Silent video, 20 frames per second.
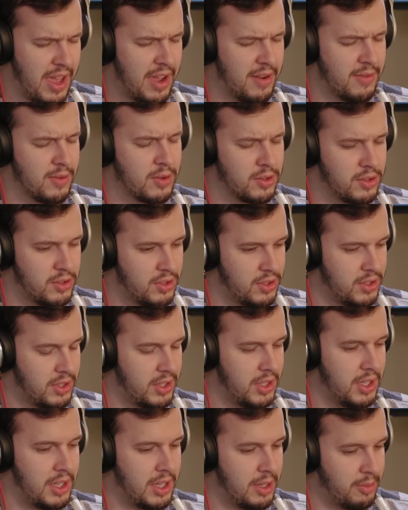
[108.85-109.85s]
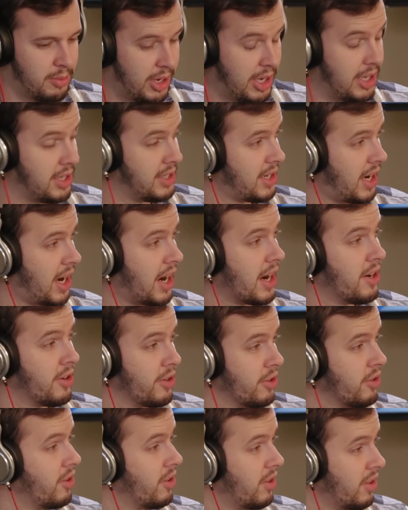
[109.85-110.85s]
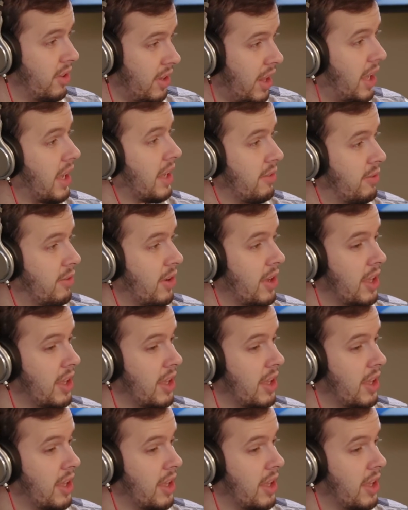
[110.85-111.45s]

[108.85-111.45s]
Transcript: ever seen in my entire life.